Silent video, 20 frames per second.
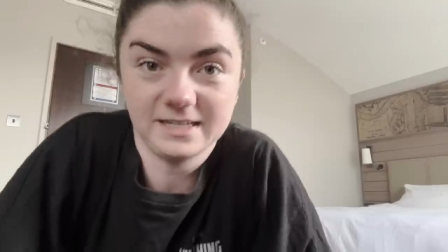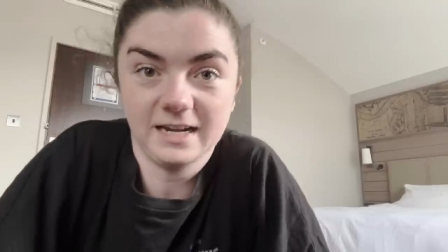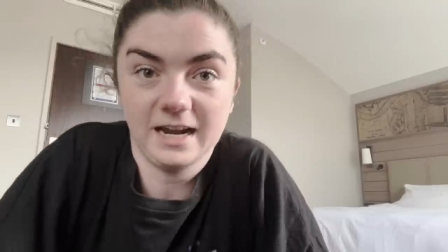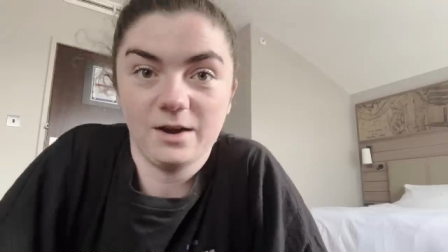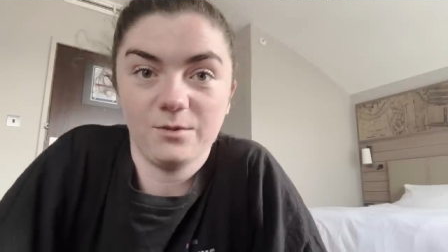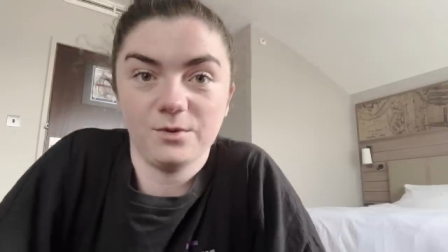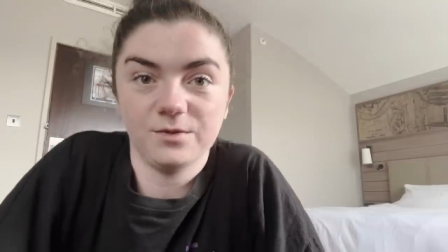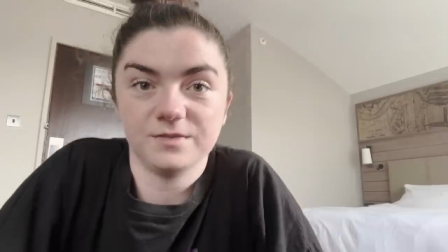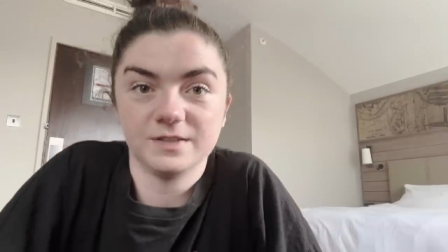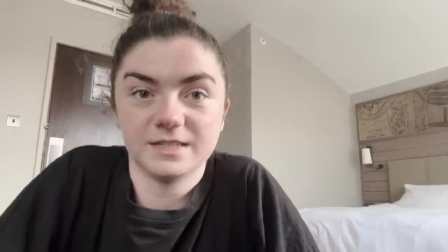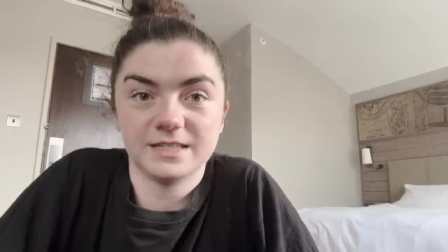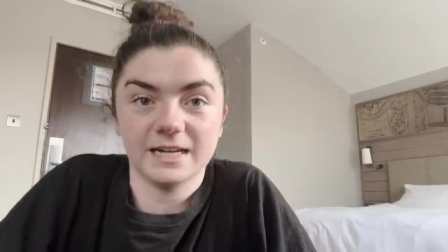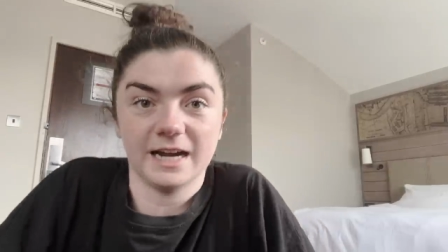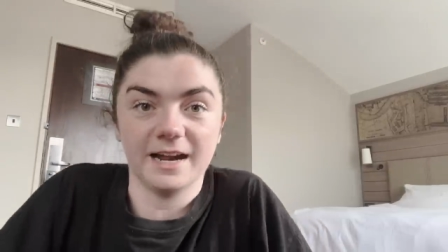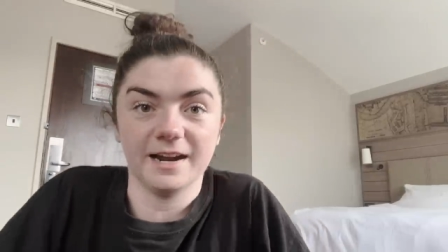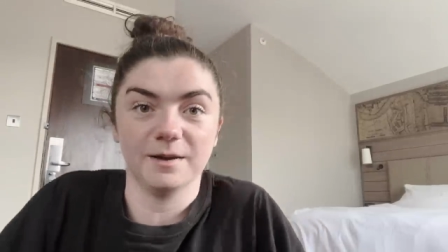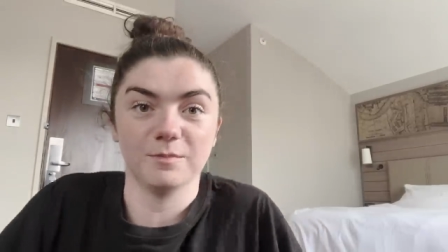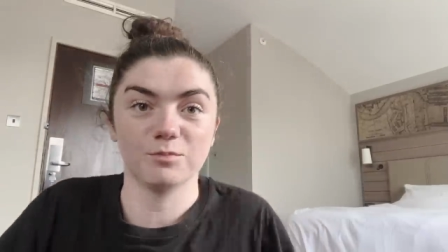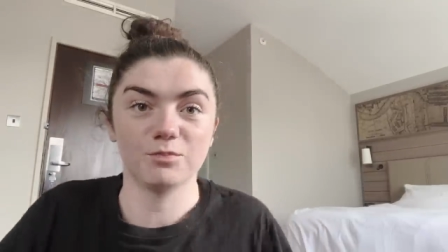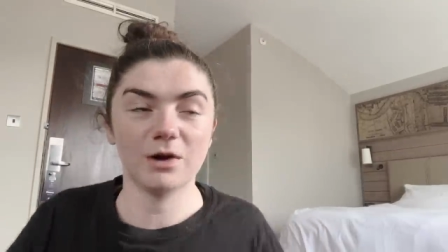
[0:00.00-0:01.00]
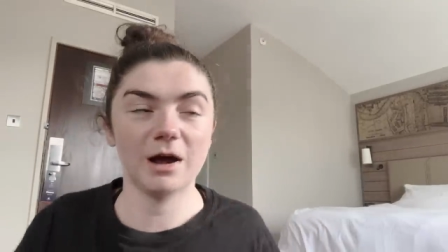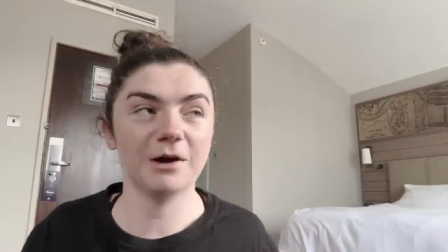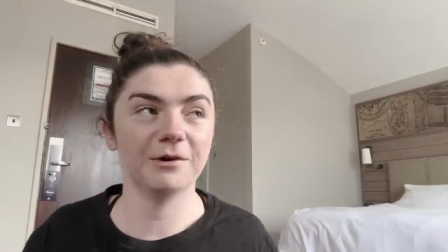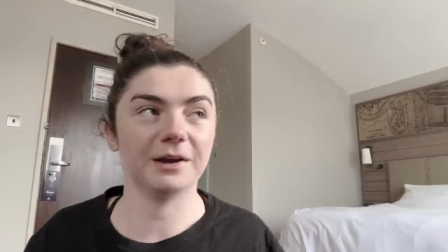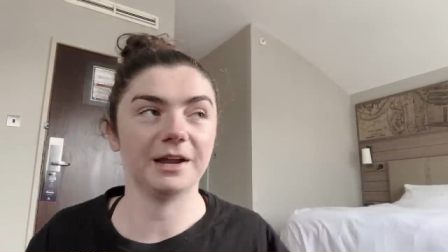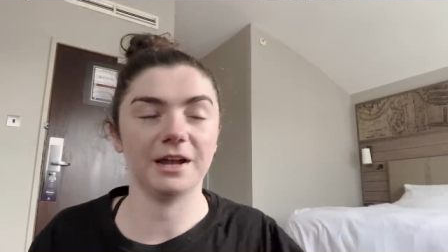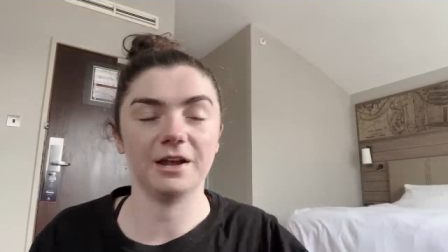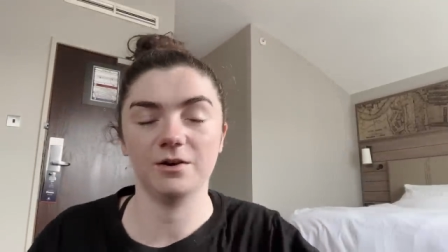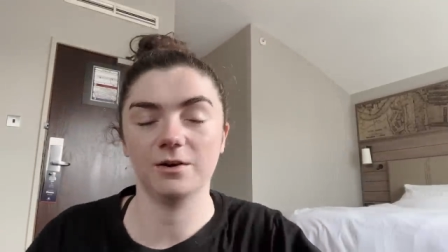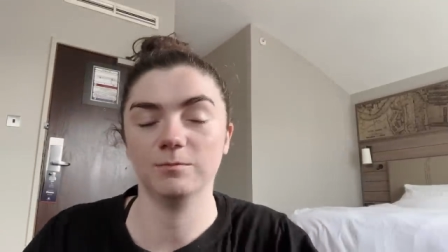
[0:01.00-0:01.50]
night with Stan
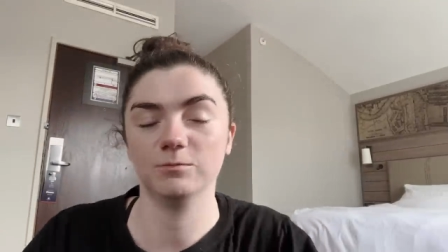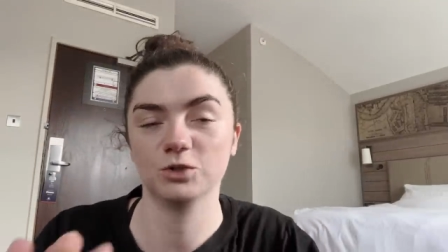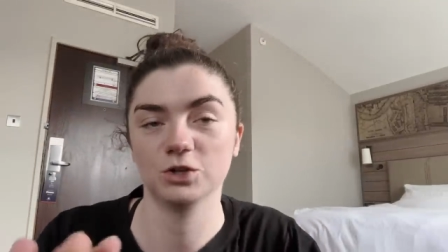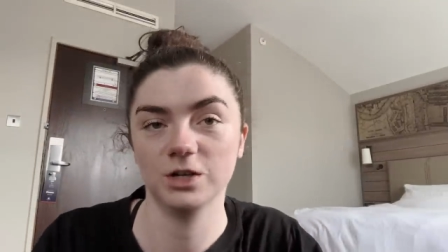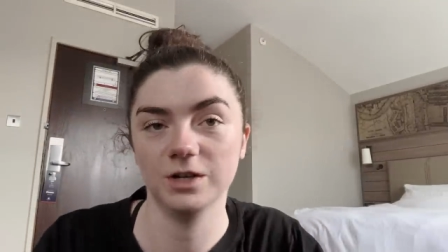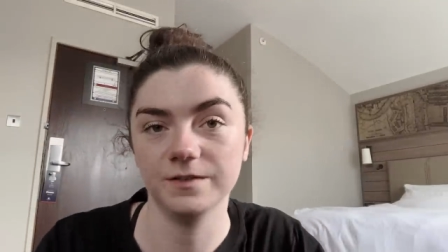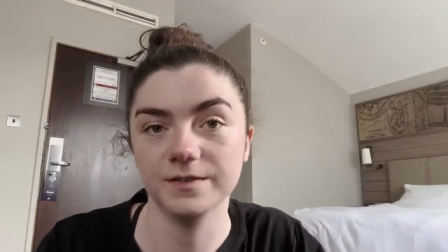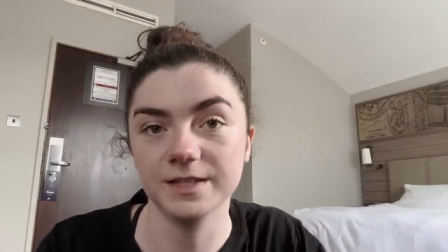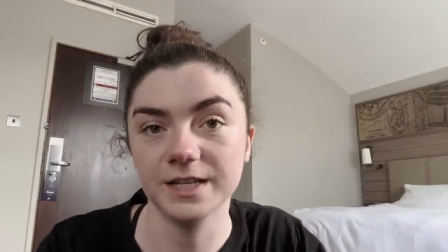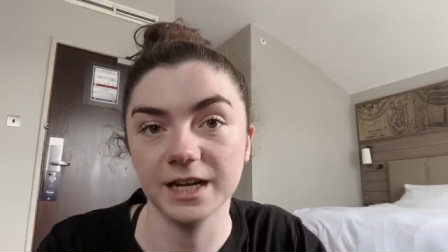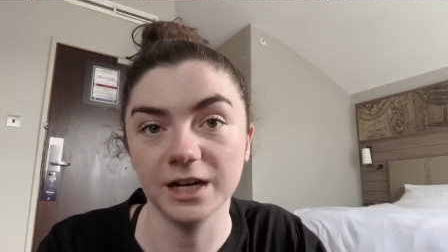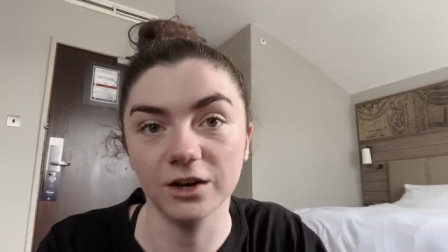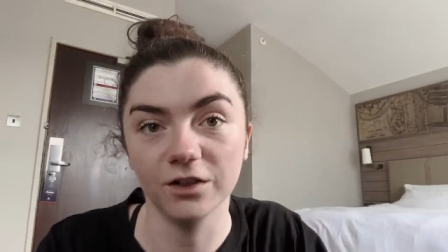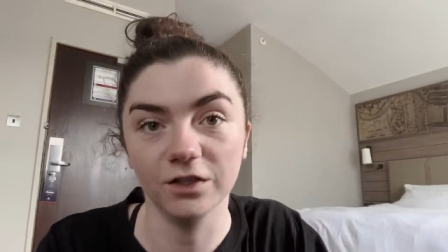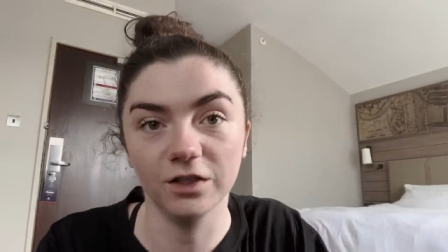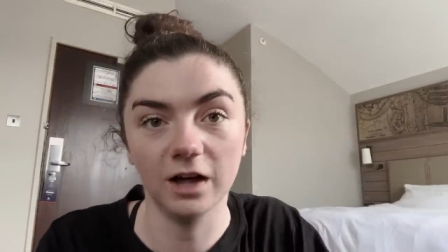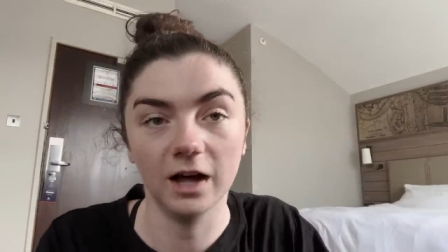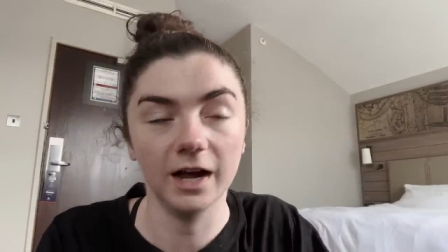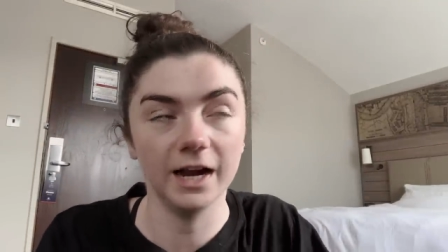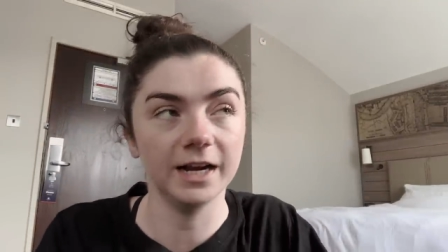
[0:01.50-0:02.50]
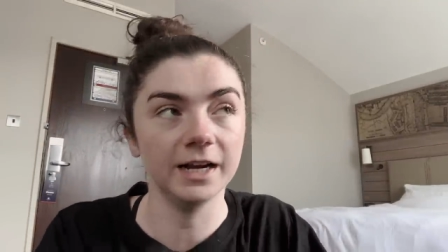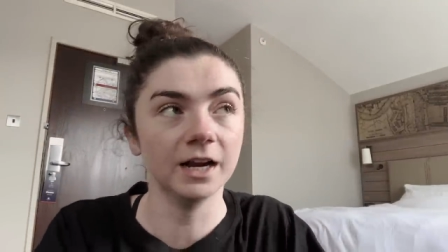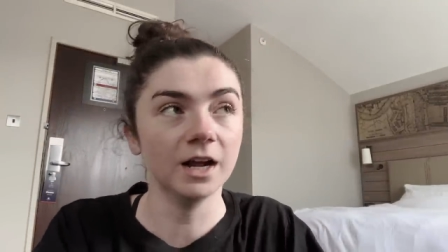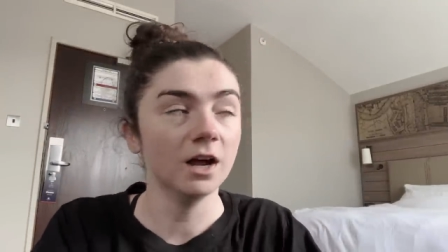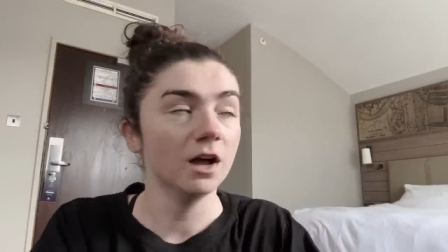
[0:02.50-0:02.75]
Browney, who I'm sure you've seen online.